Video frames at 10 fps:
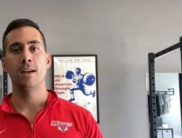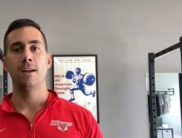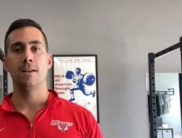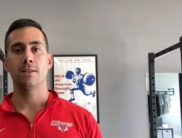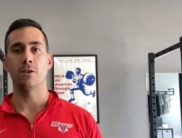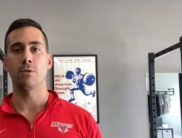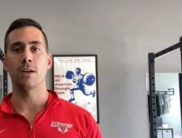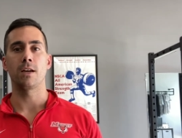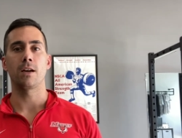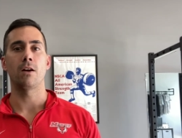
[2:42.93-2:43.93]
So we're
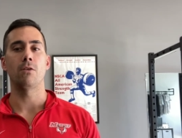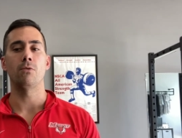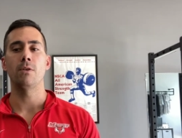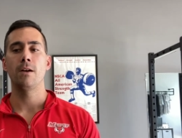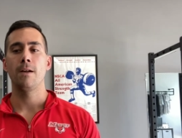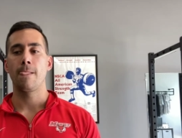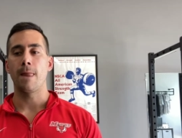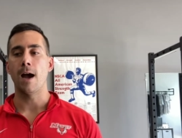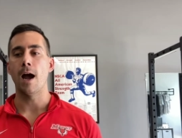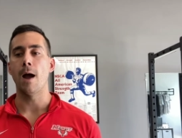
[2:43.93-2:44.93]
gonna go
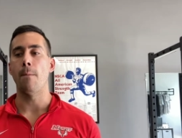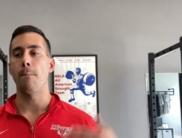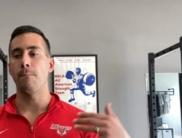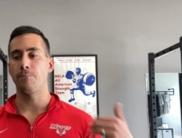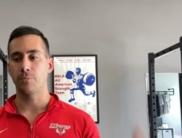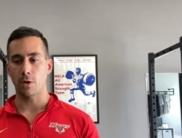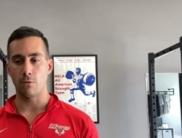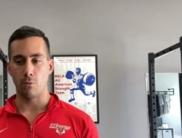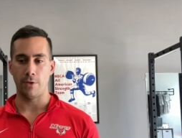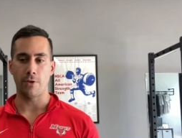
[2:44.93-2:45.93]
um,
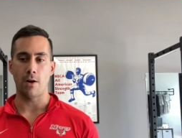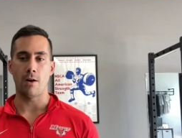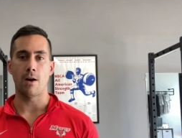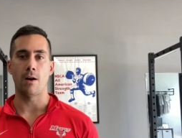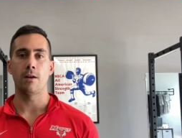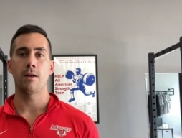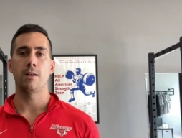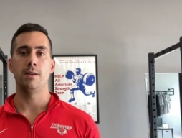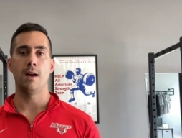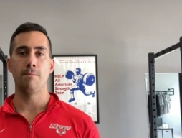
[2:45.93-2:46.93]
with our
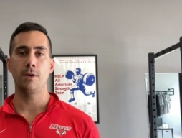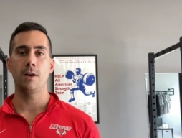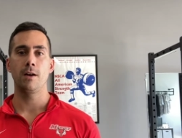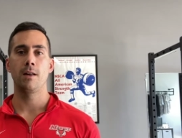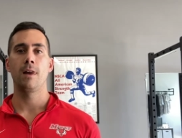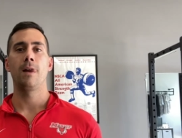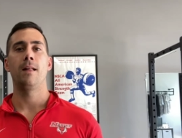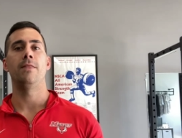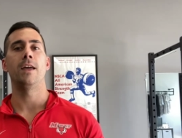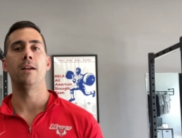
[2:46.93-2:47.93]
number,
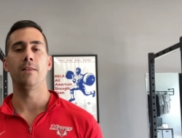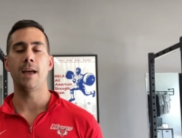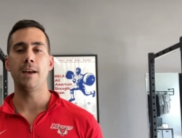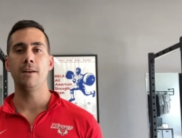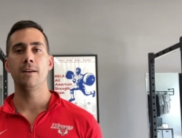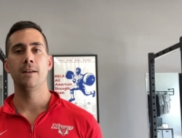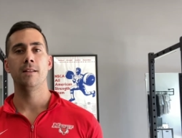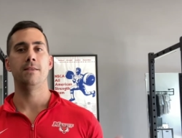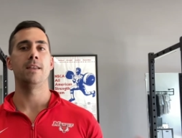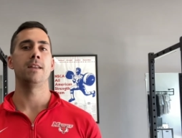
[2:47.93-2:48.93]
then a letter,
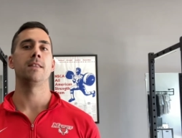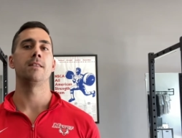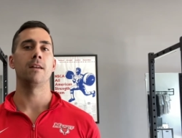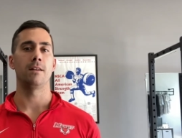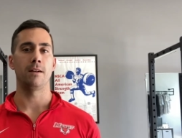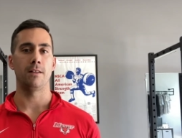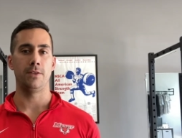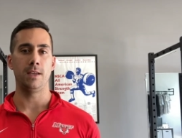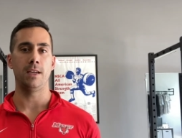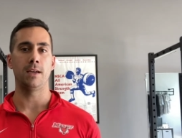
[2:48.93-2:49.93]
then
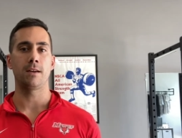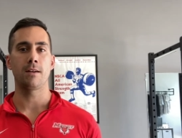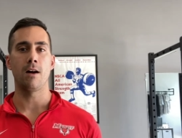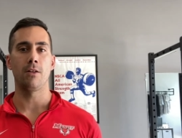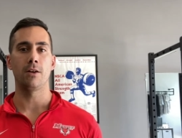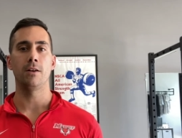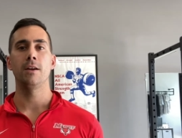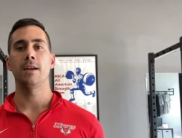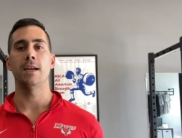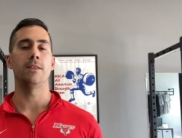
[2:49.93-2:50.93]
the color
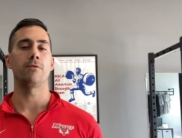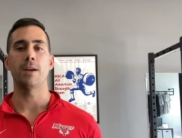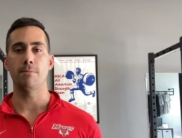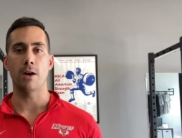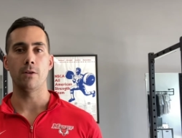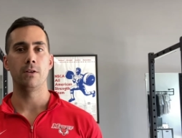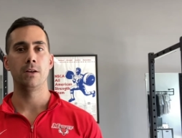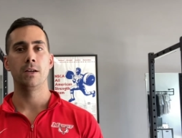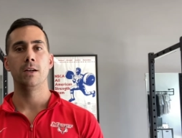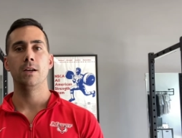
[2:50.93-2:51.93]
in the rainbow.
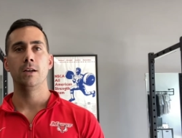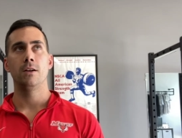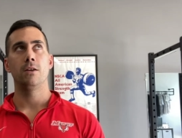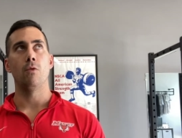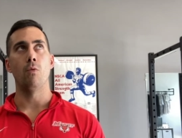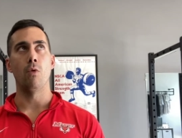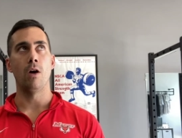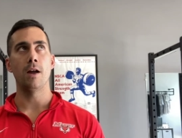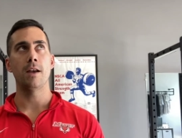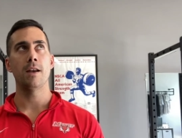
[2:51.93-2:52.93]

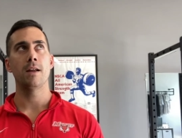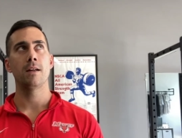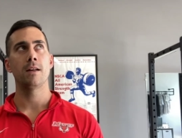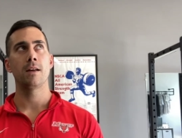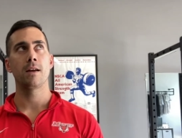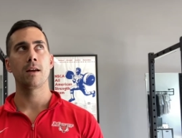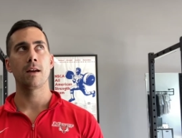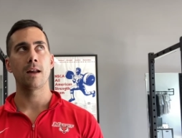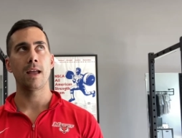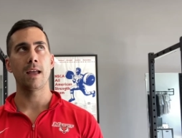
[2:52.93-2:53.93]
One,
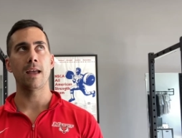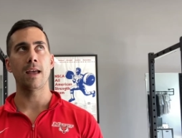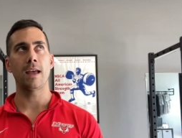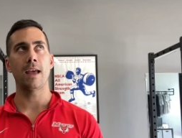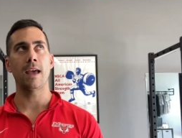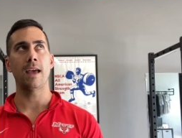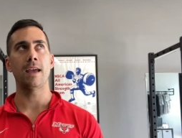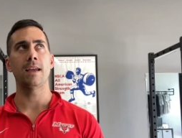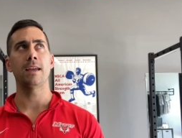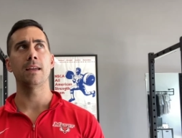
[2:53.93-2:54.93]

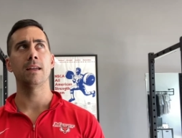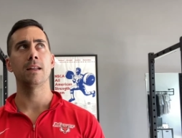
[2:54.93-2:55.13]
A,